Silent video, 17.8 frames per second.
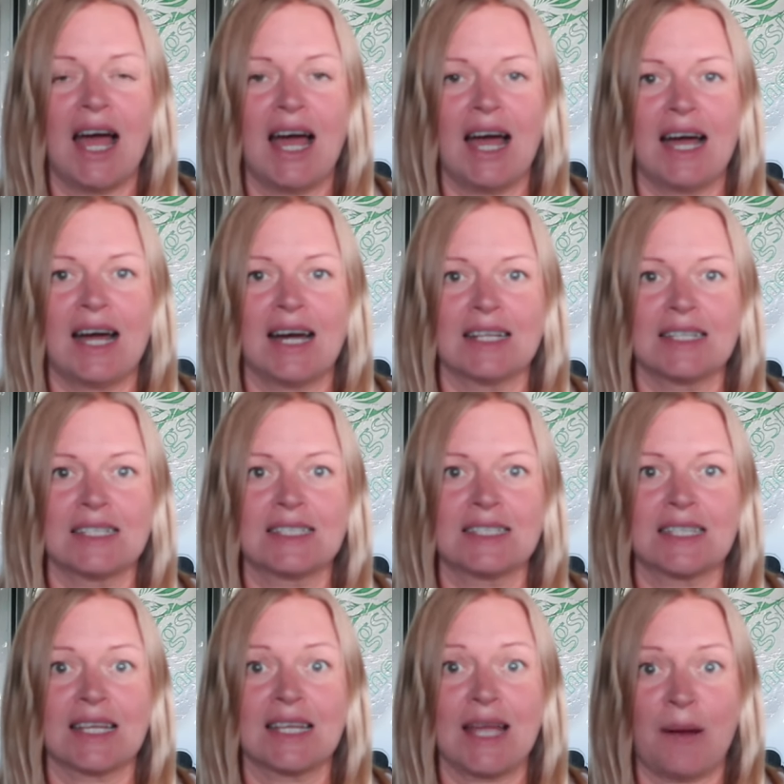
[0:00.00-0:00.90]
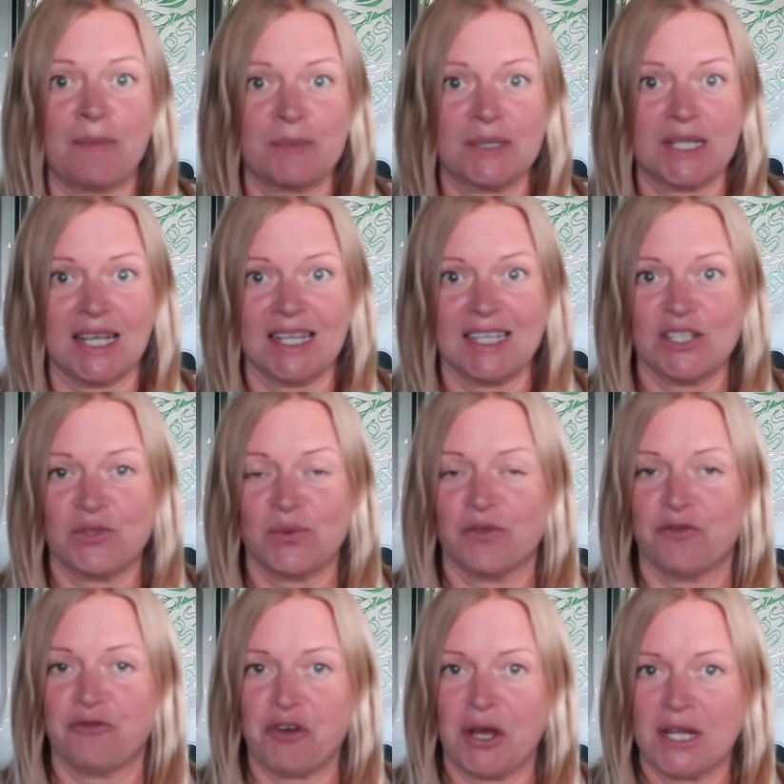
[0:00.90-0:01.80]
at campsites
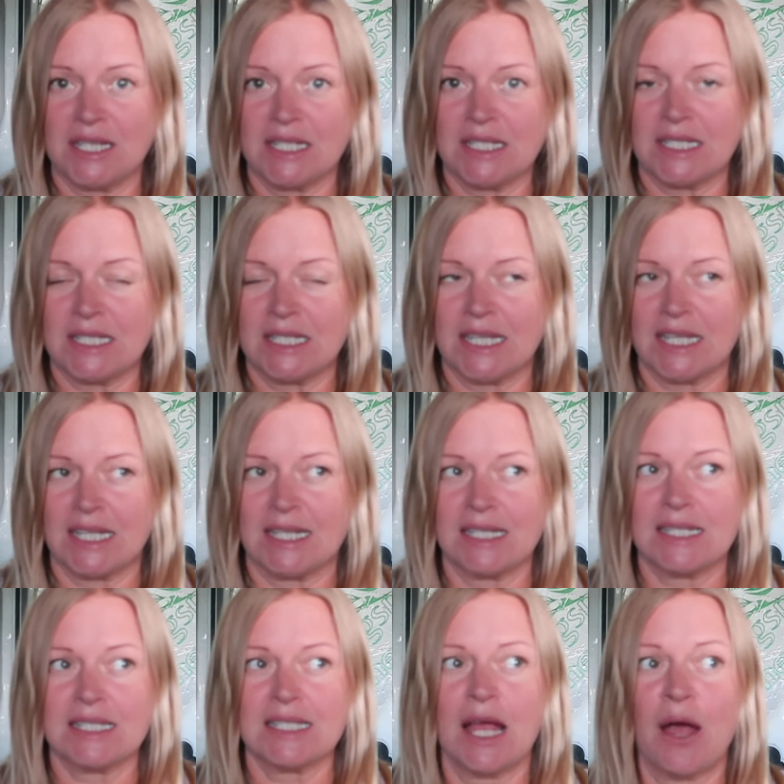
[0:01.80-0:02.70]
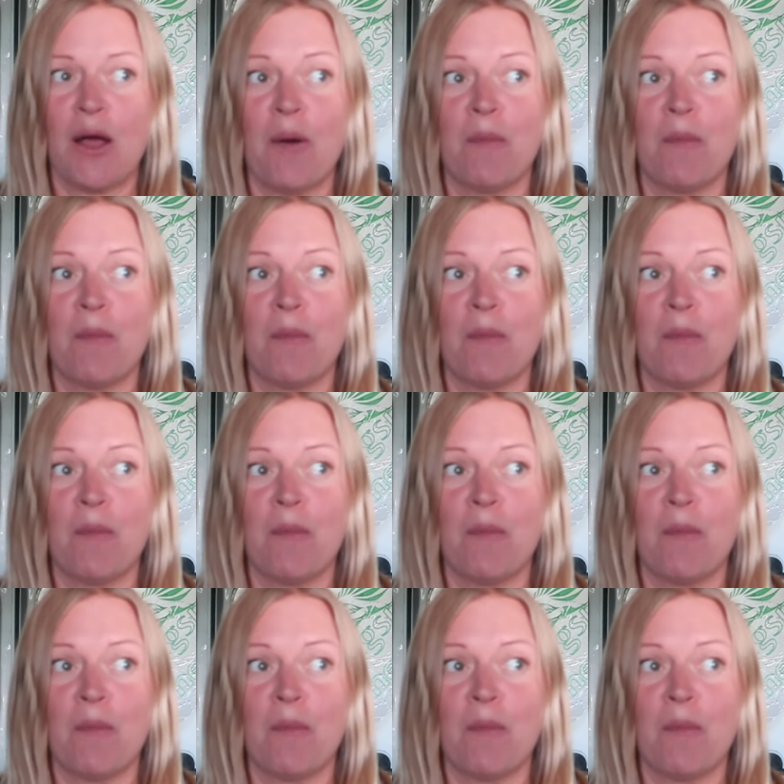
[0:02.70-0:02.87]
with friends and things,